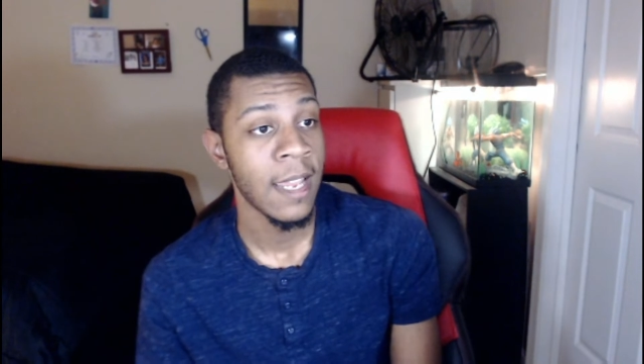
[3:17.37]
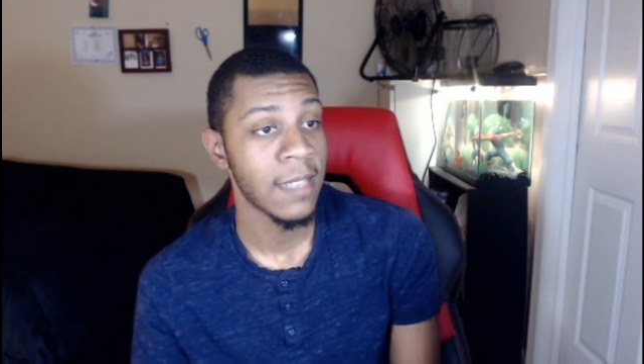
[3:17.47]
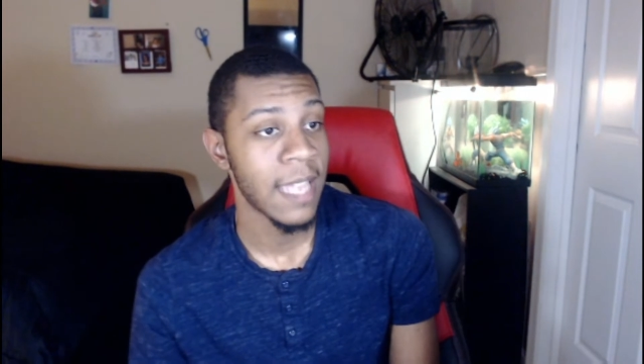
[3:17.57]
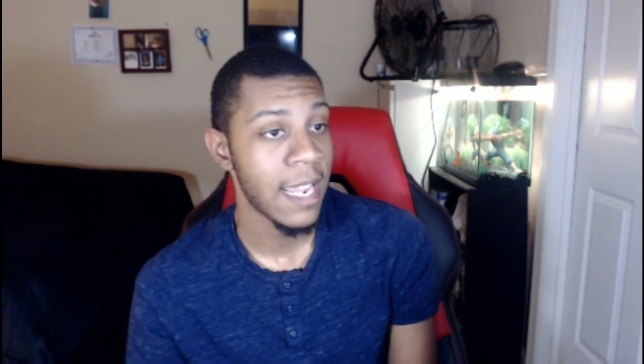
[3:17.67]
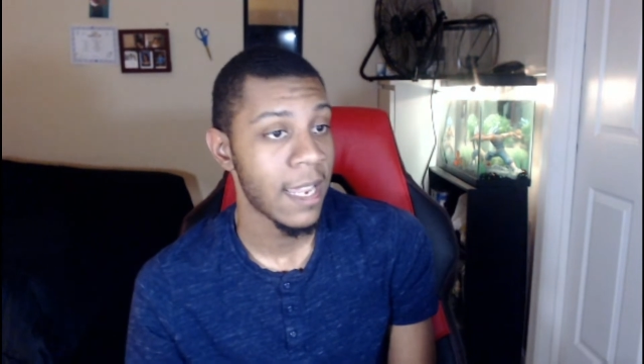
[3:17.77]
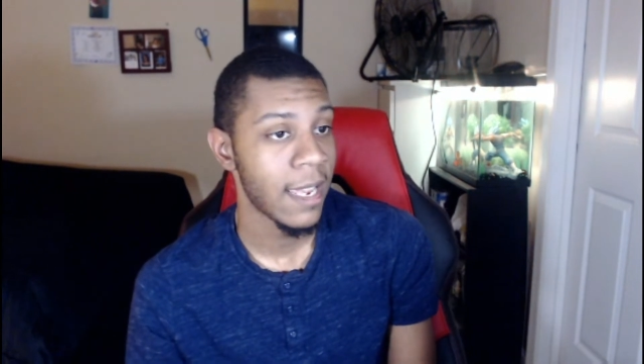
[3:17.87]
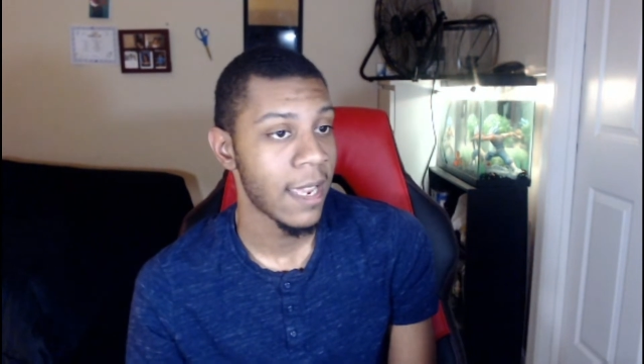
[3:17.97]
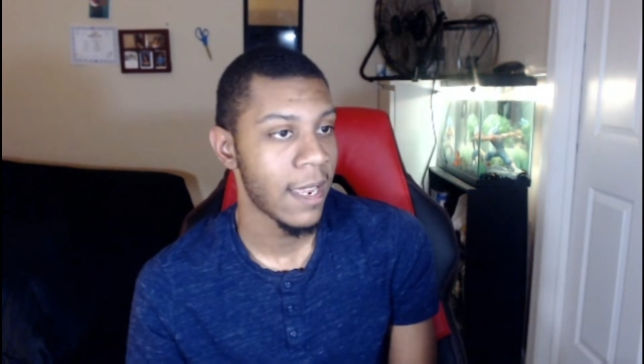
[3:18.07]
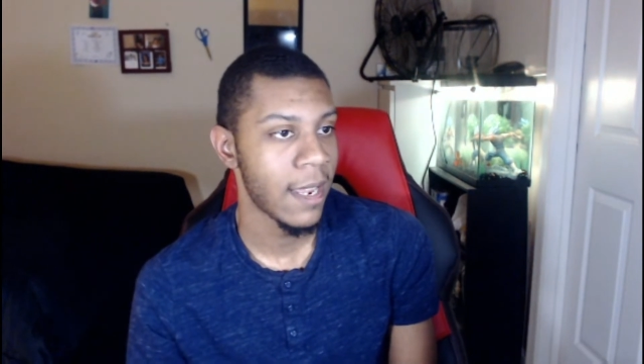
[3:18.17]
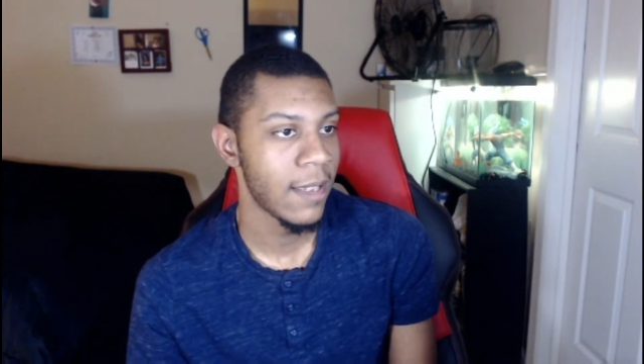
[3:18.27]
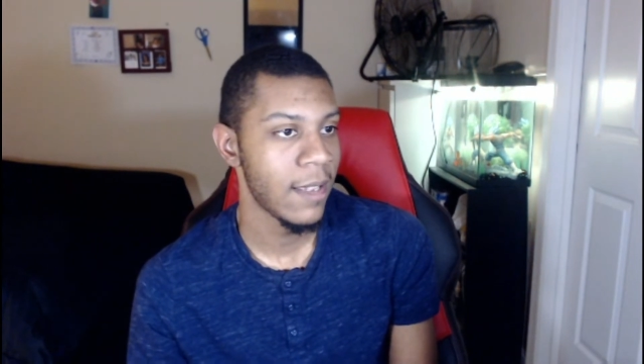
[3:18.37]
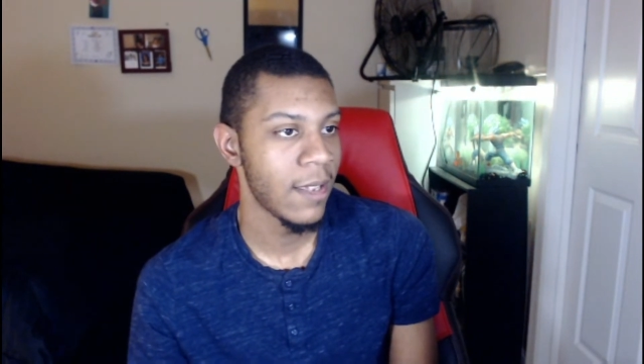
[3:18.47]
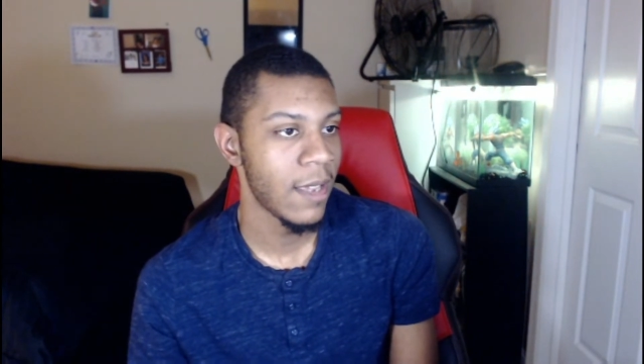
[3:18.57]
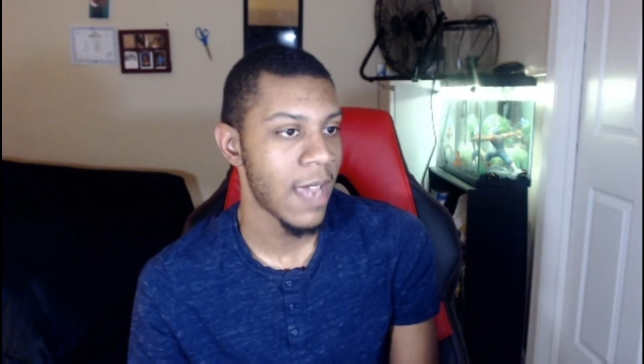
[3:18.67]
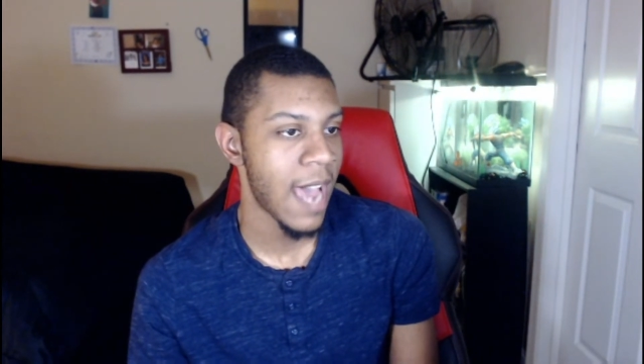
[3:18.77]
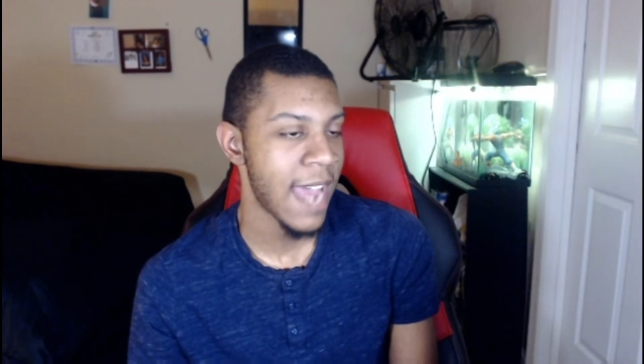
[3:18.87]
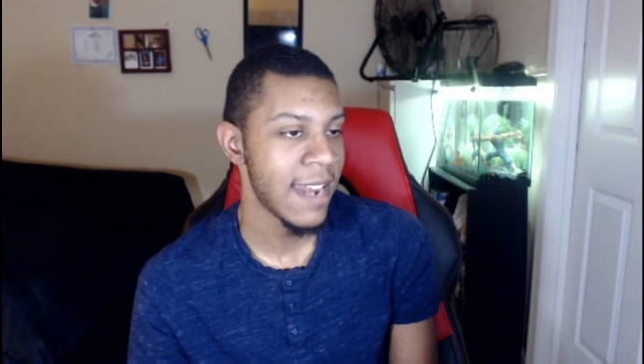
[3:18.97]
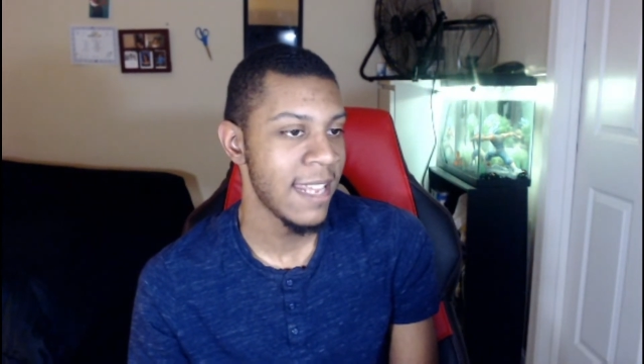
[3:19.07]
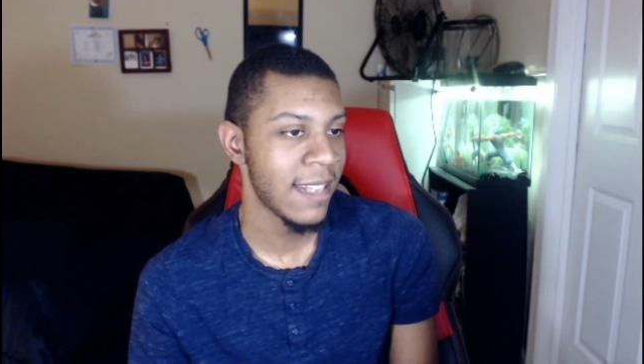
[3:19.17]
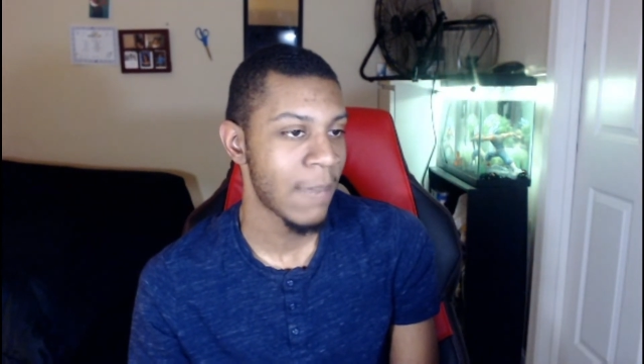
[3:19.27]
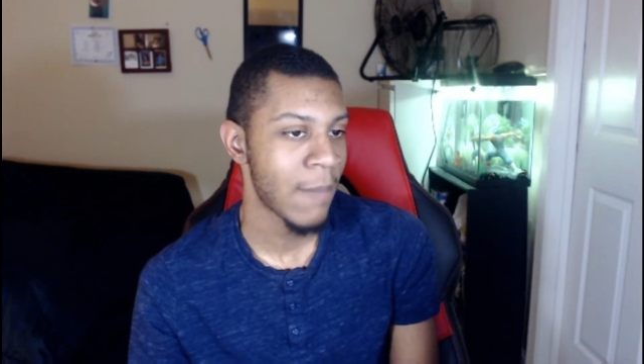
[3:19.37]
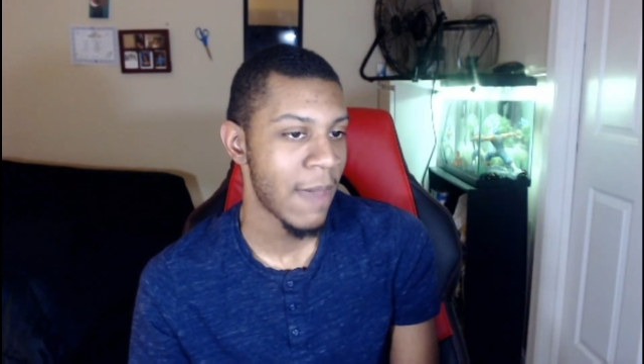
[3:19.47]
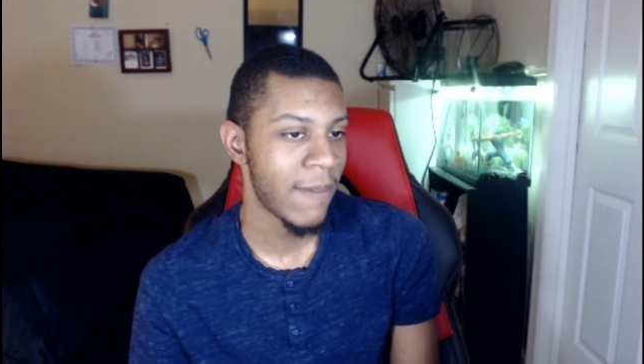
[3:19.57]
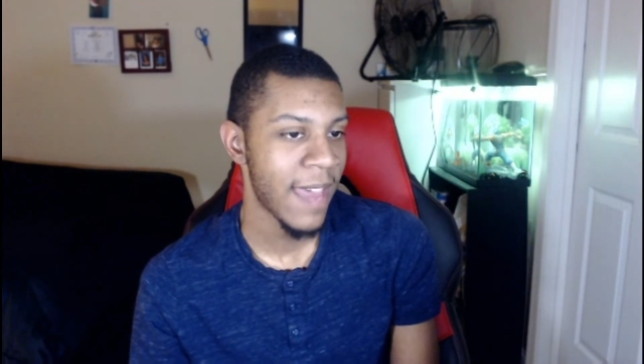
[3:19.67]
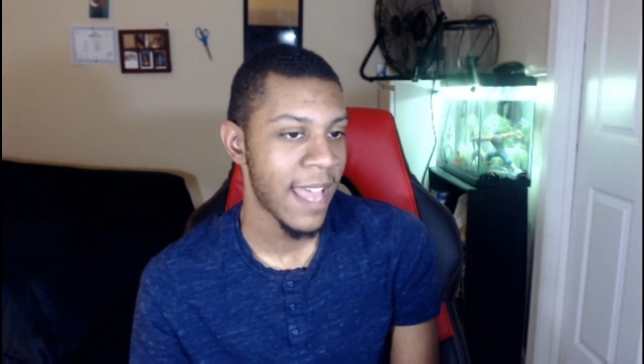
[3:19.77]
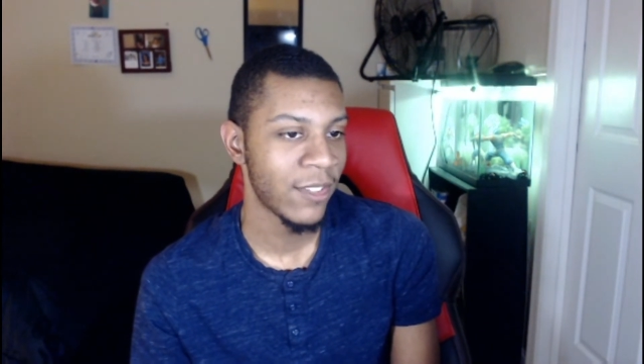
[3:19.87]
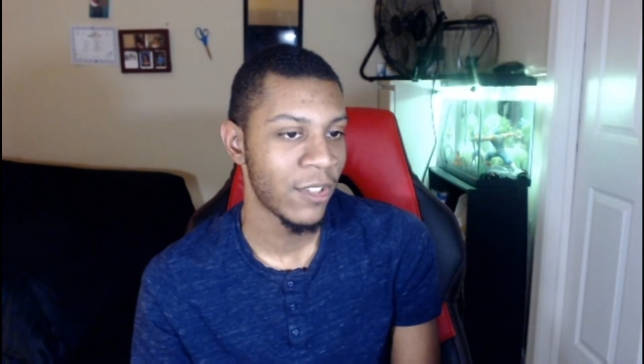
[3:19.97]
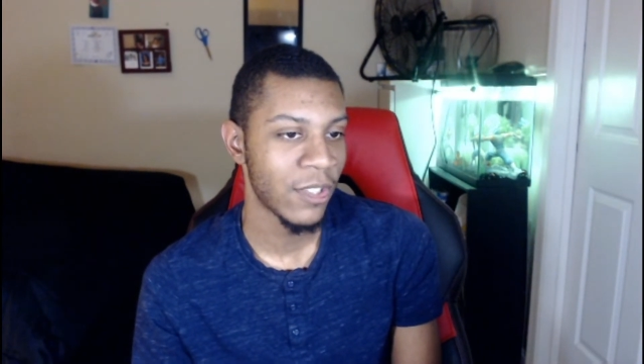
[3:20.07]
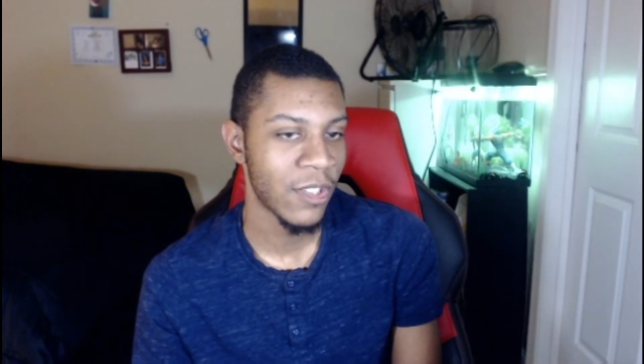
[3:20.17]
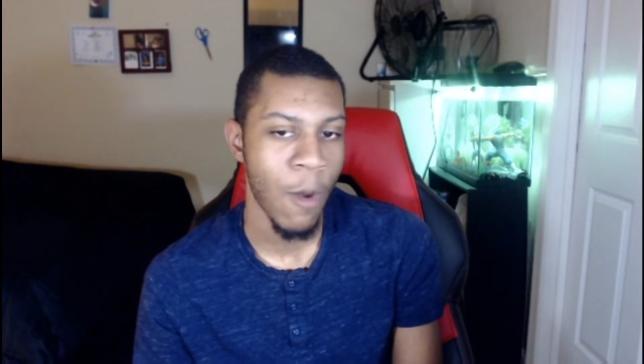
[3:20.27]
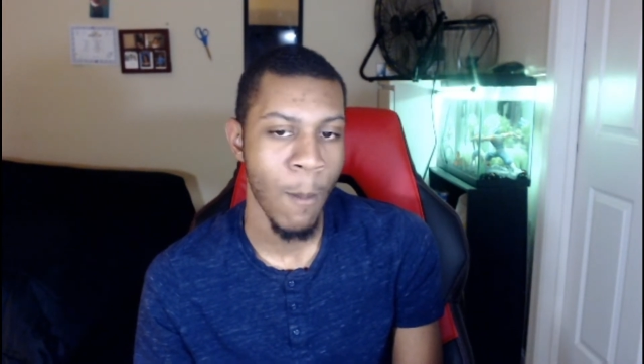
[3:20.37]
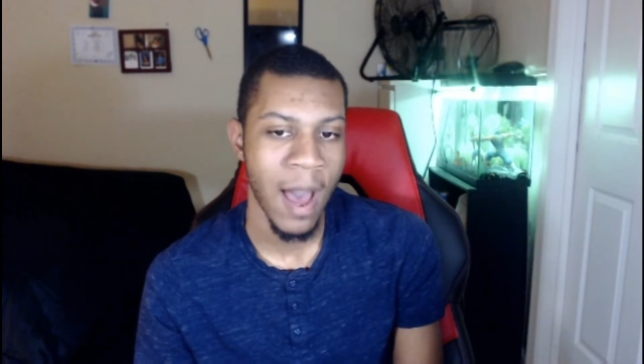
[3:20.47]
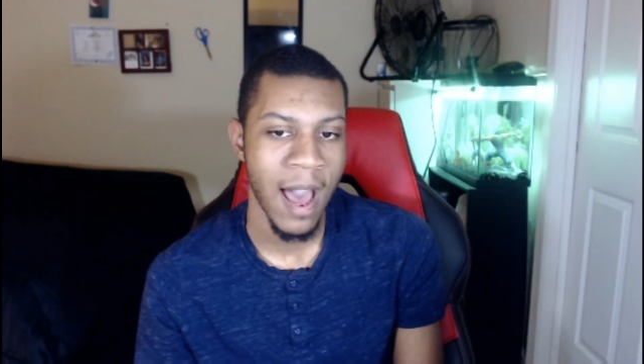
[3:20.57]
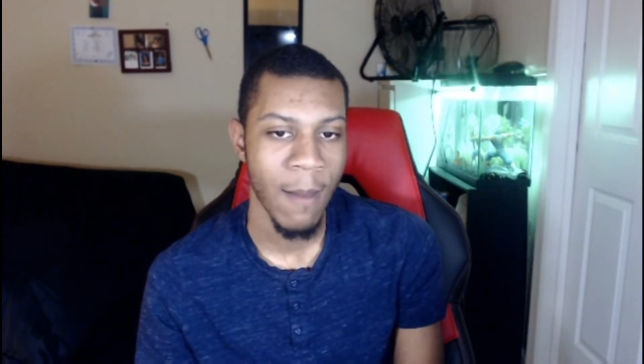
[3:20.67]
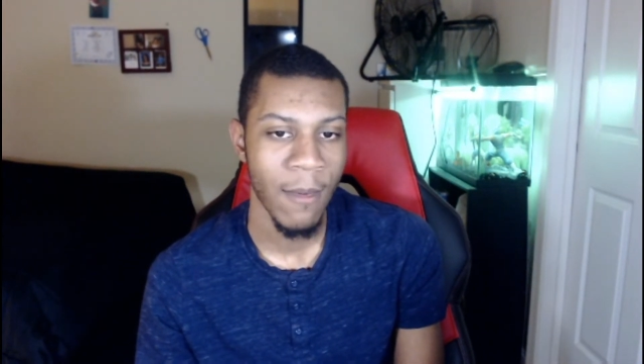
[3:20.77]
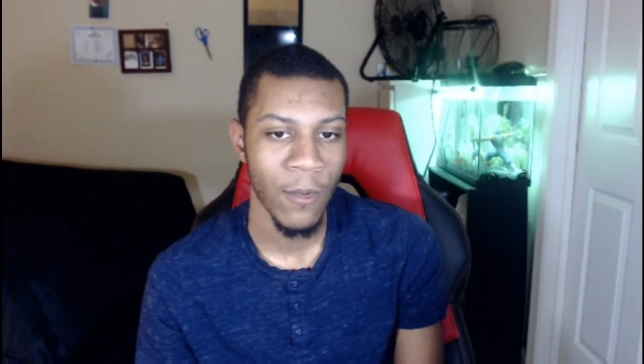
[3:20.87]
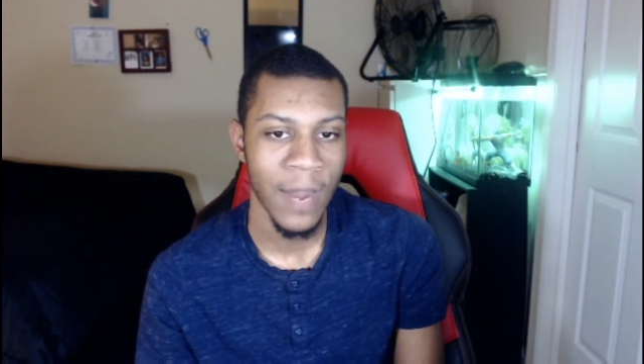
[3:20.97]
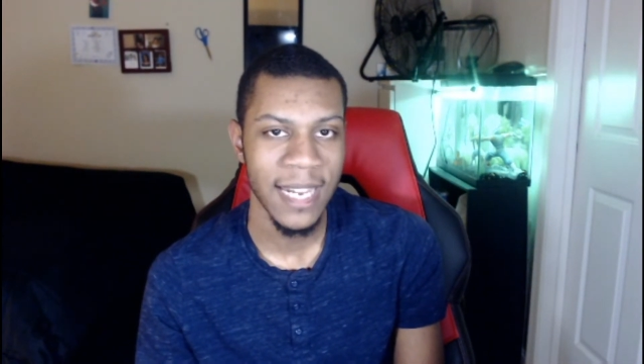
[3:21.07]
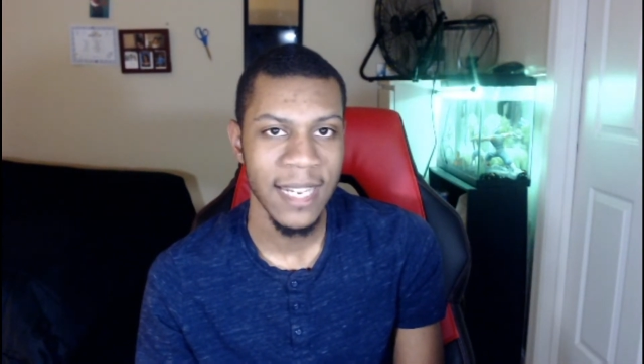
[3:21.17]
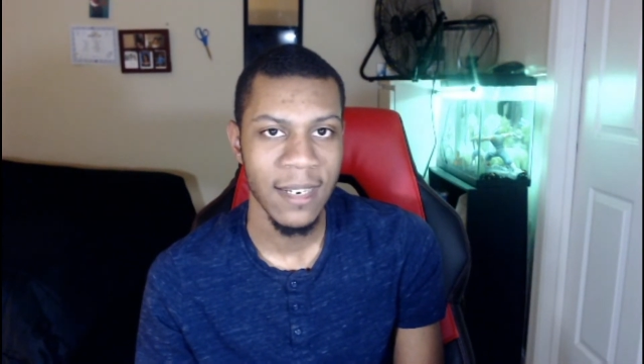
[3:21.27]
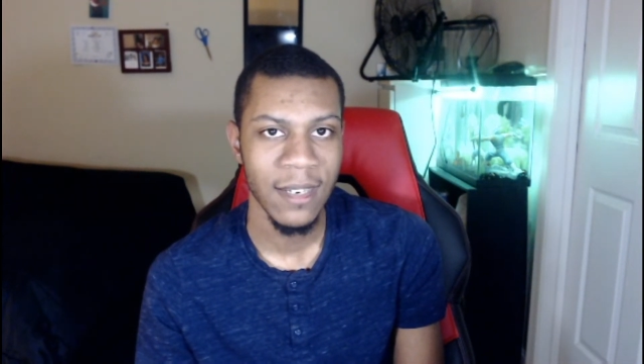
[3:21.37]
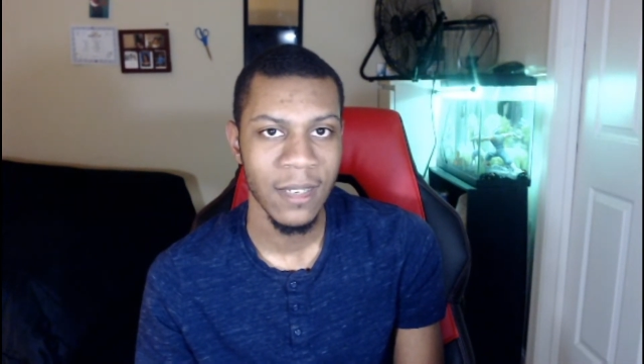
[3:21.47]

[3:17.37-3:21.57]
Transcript: Like, I need like my fans to just go mob Reddit